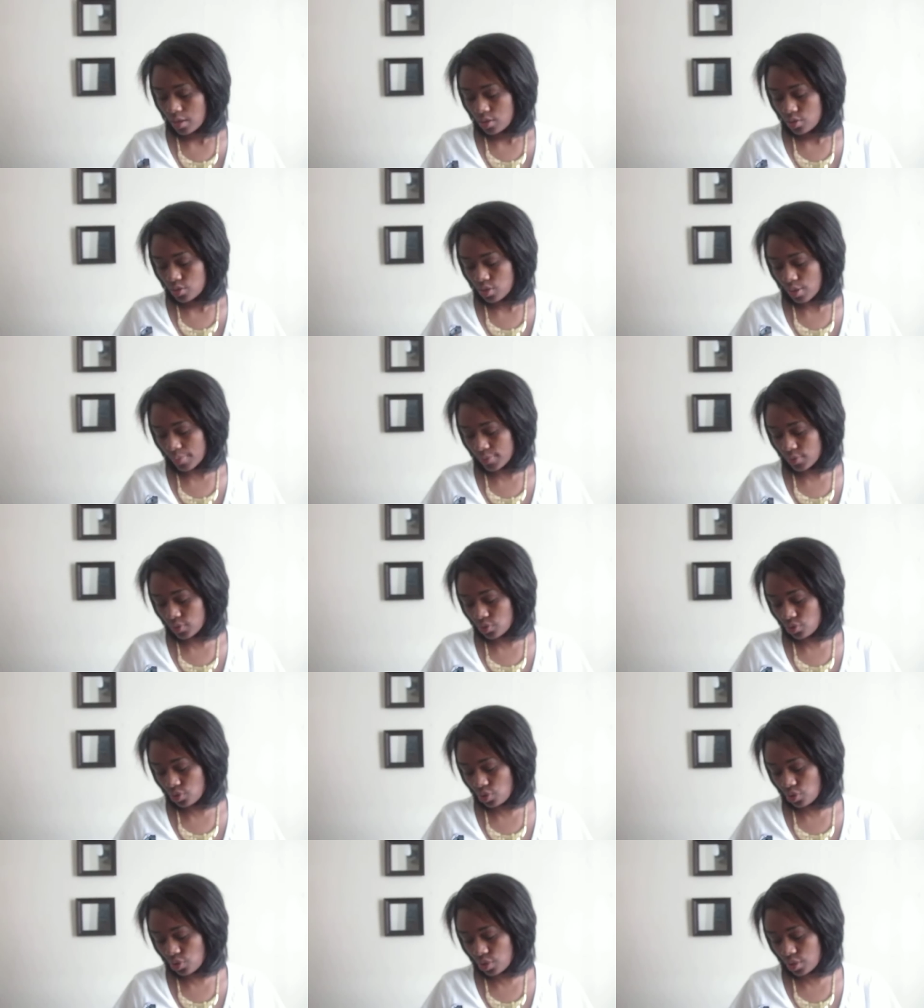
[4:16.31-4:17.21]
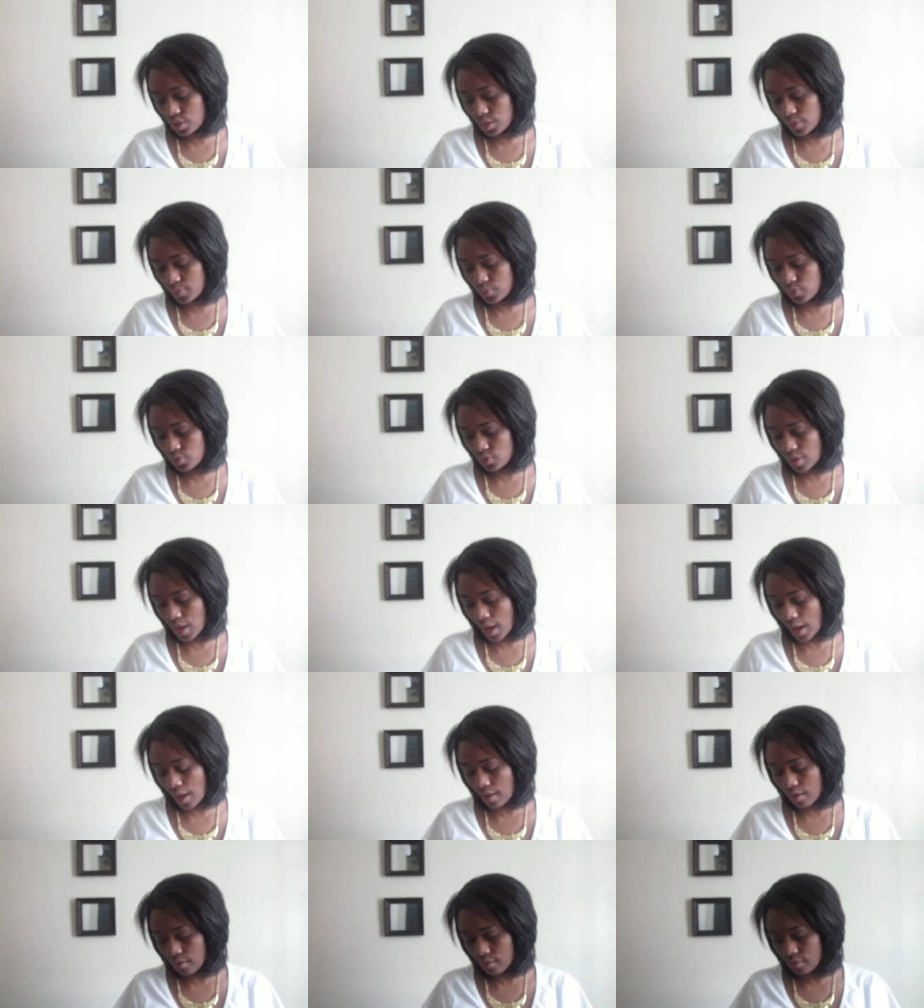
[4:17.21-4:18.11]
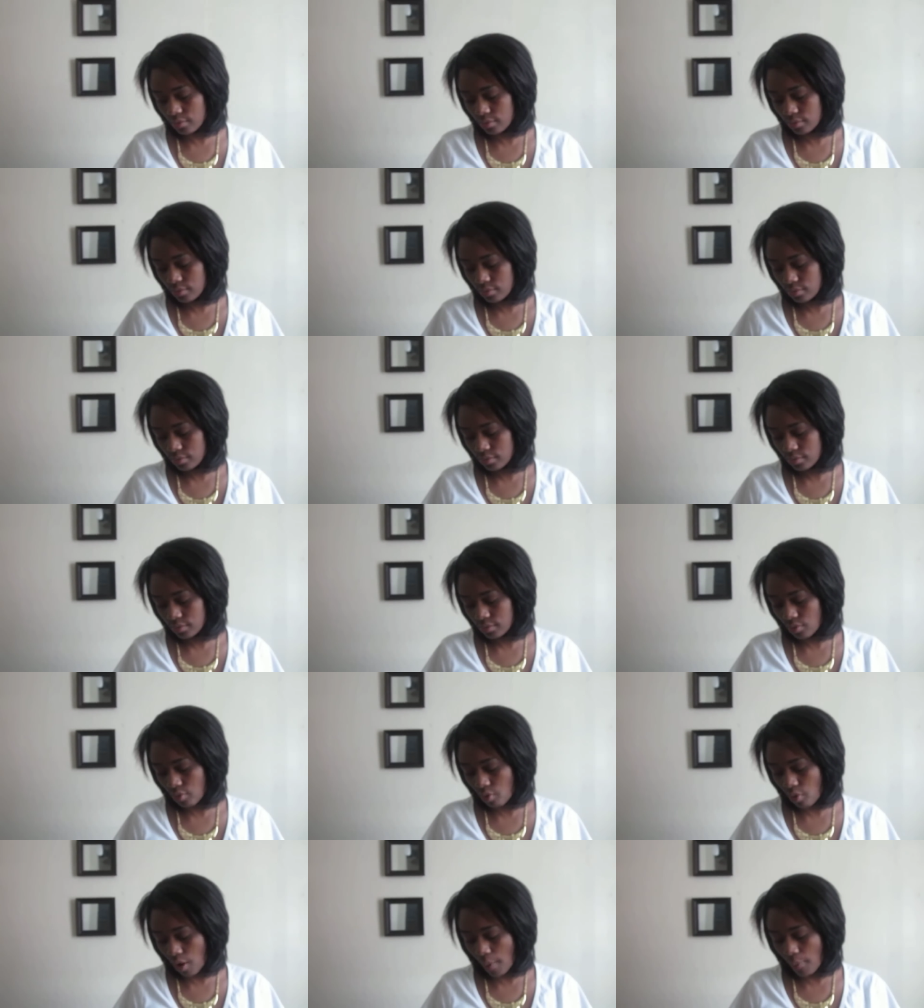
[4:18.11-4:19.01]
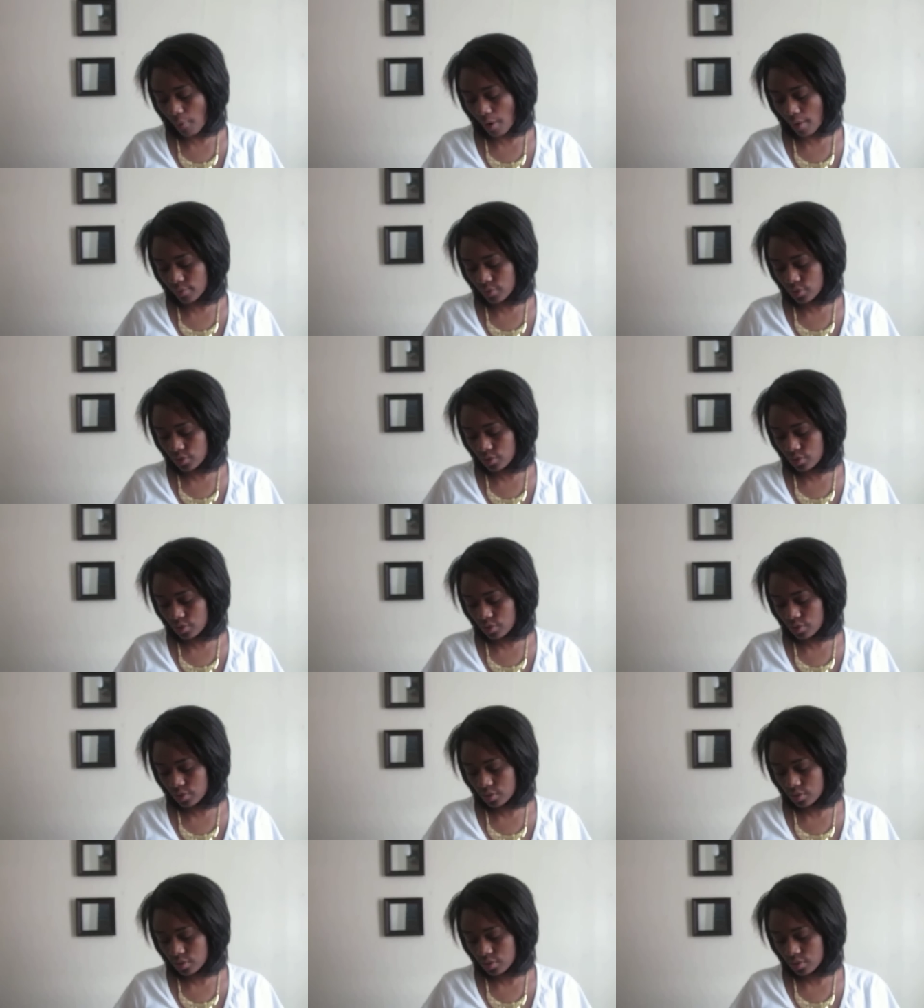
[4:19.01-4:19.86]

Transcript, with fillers: So I'm going to just turn the temperature down or I'll probably just,